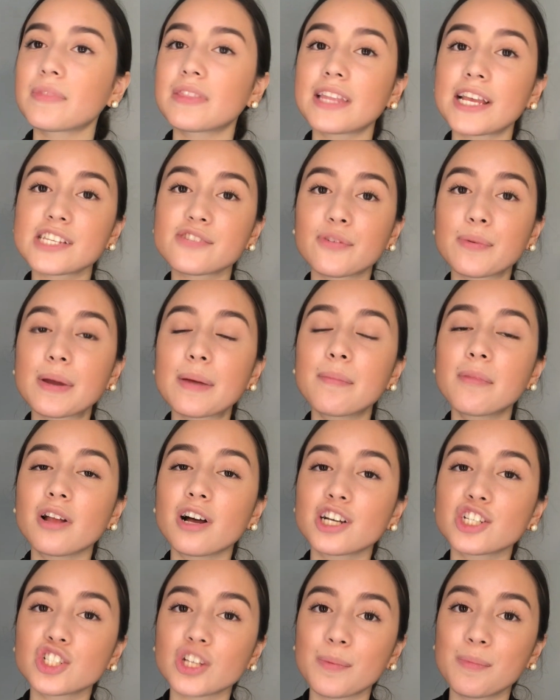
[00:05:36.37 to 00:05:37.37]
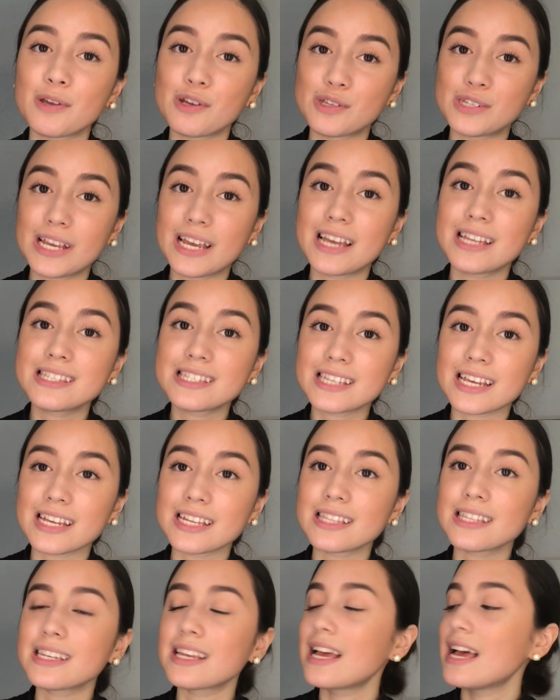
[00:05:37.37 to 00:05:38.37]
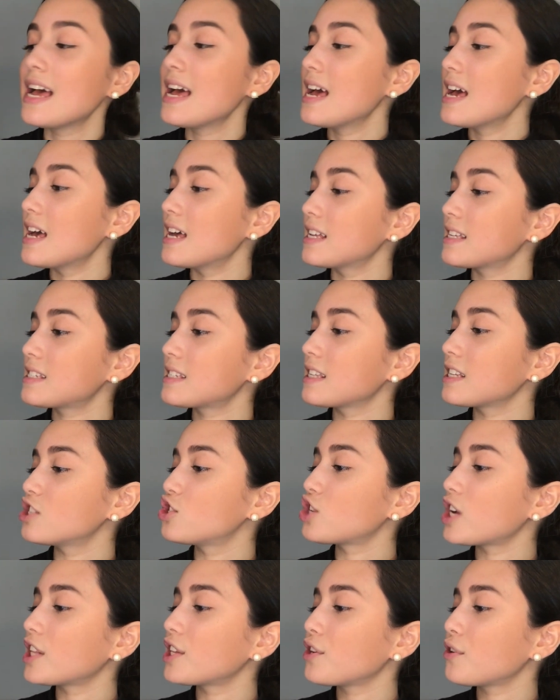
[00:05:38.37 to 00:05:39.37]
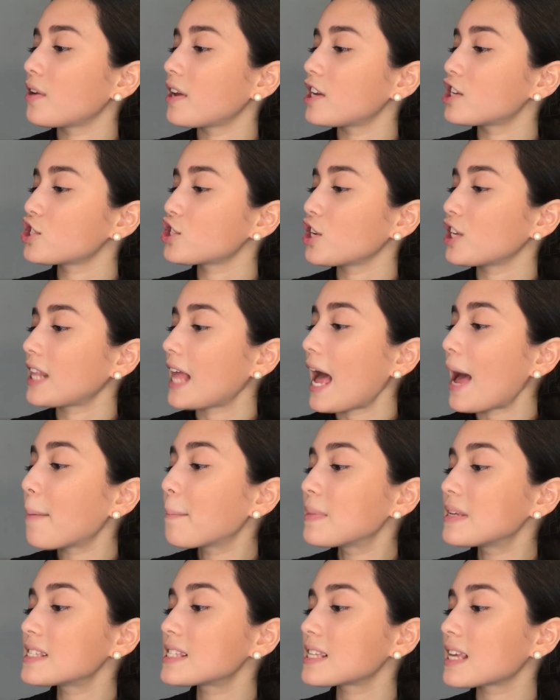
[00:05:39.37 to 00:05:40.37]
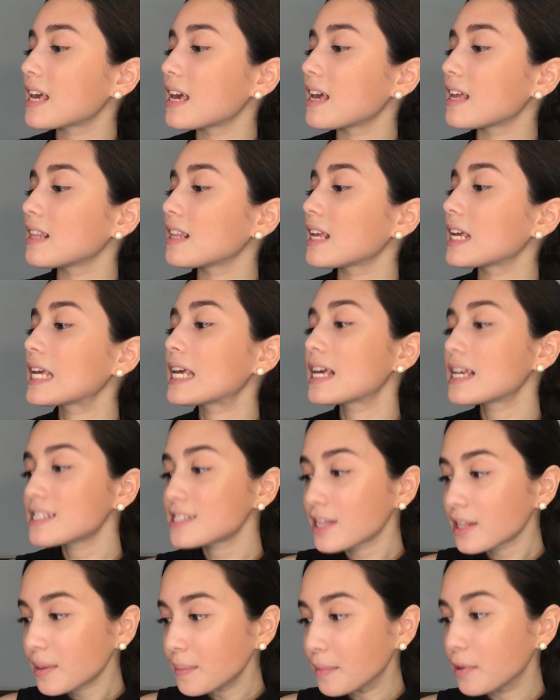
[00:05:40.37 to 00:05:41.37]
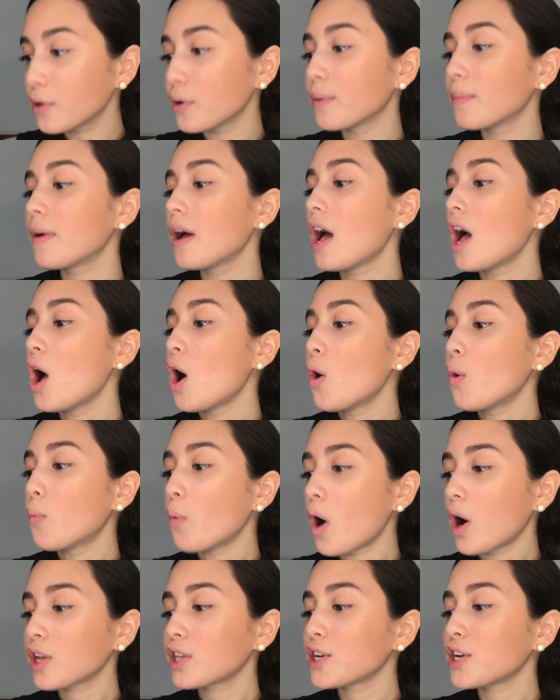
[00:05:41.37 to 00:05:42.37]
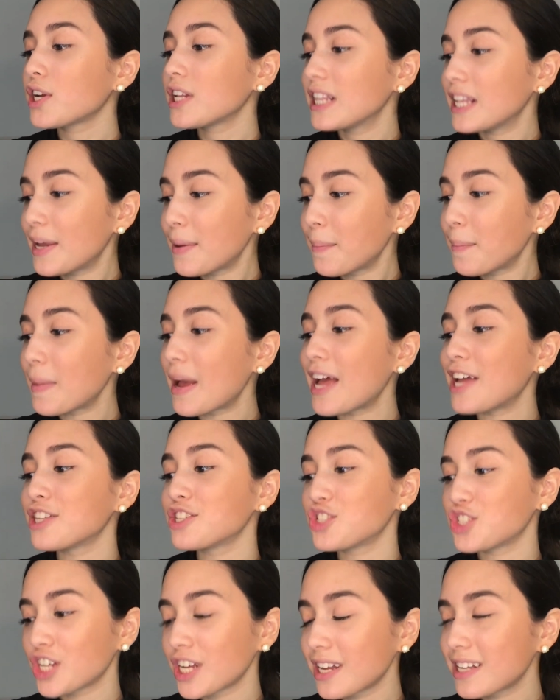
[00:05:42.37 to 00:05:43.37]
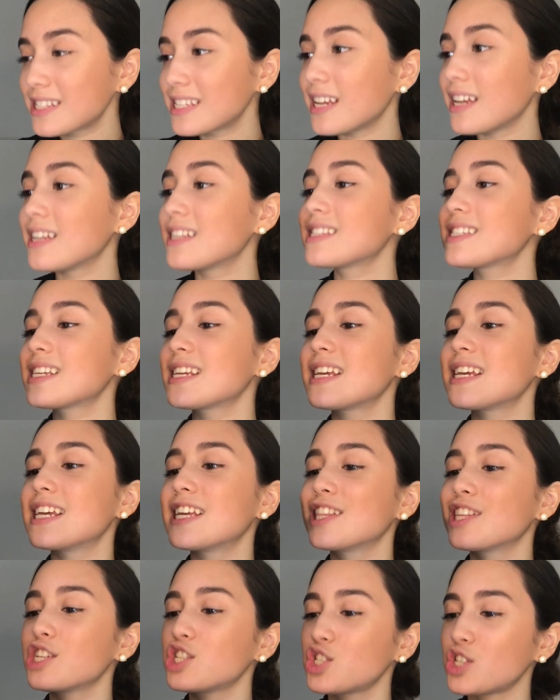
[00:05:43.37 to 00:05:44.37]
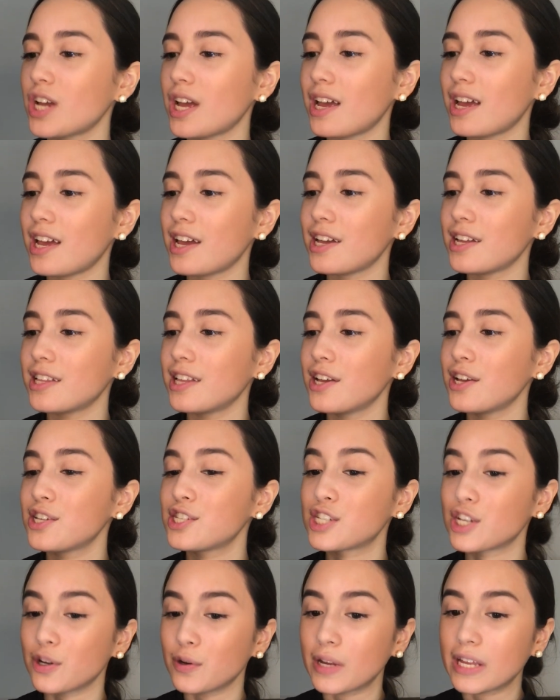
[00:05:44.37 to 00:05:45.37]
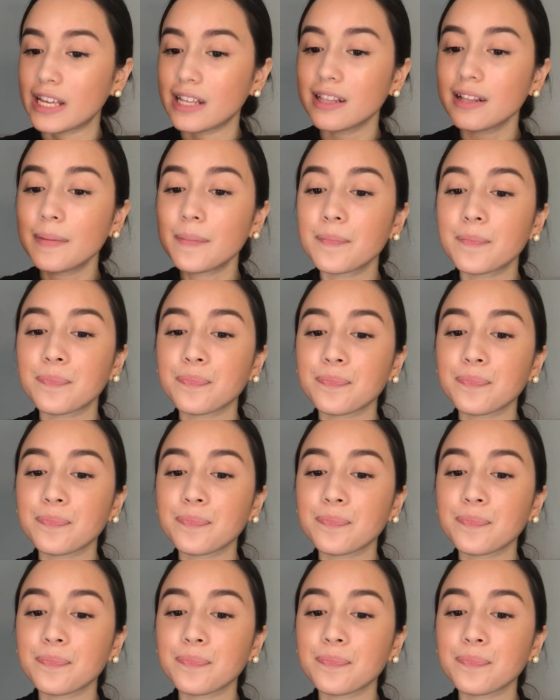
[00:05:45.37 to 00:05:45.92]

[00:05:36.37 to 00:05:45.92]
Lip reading: Next for my blush, I'm using a tint. It's the Generation Happy Skin Kiss and Bloom Water Lip and Cheek Tint in the shade Serene.